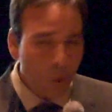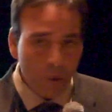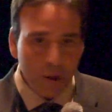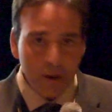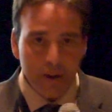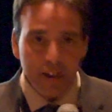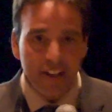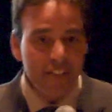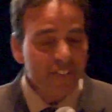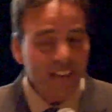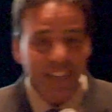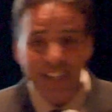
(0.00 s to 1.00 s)
Or
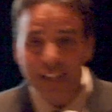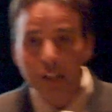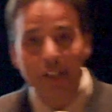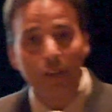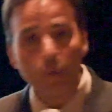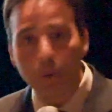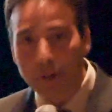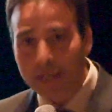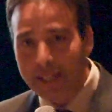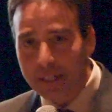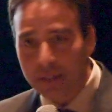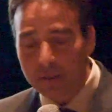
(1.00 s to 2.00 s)
if I get a good
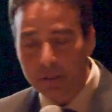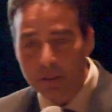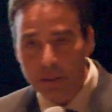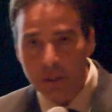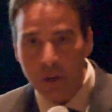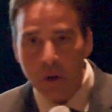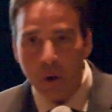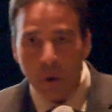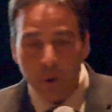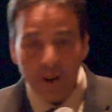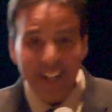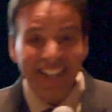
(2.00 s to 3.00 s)
workout,
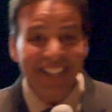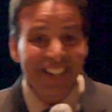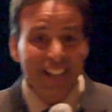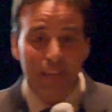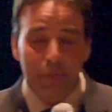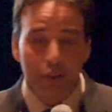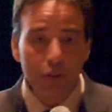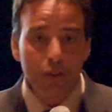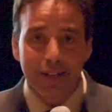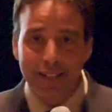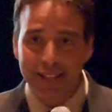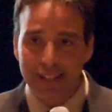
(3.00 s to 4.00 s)
or I get some
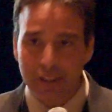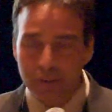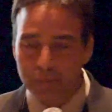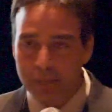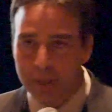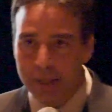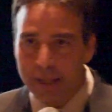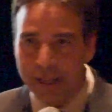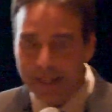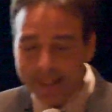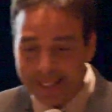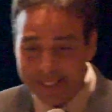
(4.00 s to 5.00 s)
stress out,
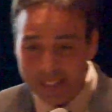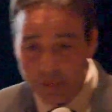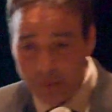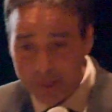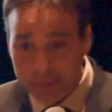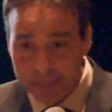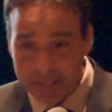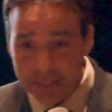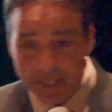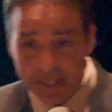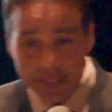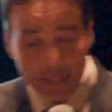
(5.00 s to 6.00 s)
instead when I'm
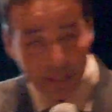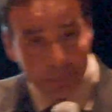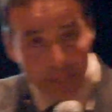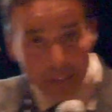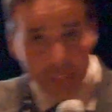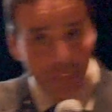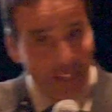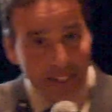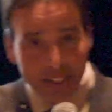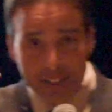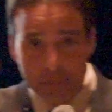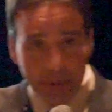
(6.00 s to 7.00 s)
studying, I'm not
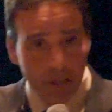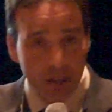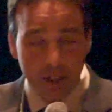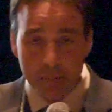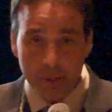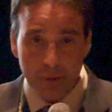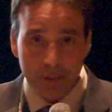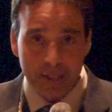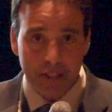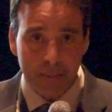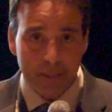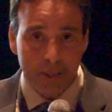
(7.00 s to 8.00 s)
thinking about all I'm
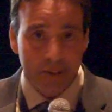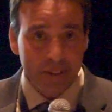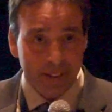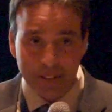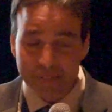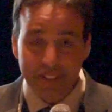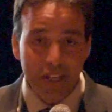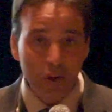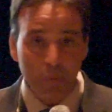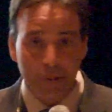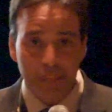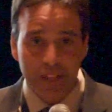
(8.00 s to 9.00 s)
stressed about because I've
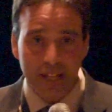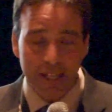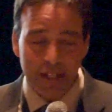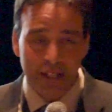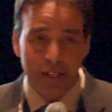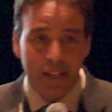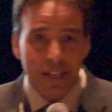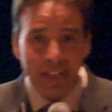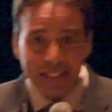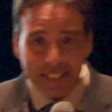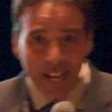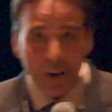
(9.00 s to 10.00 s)
dealt with that.
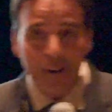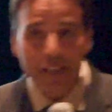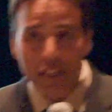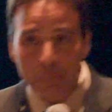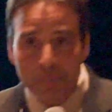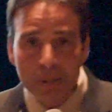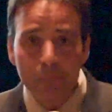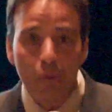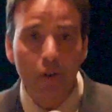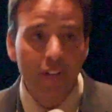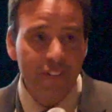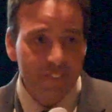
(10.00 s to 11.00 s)
Now I can be
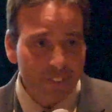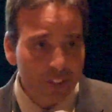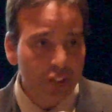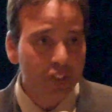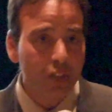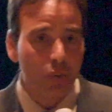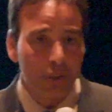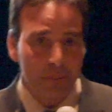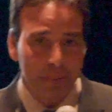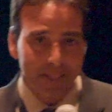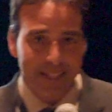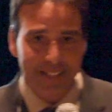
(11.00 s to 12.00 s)
more efficient
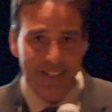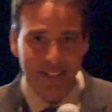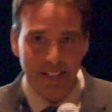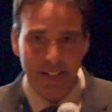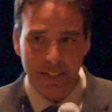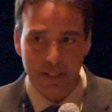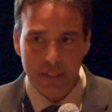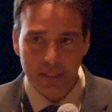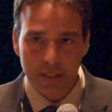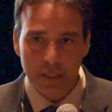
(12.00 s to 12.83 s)
with my studying.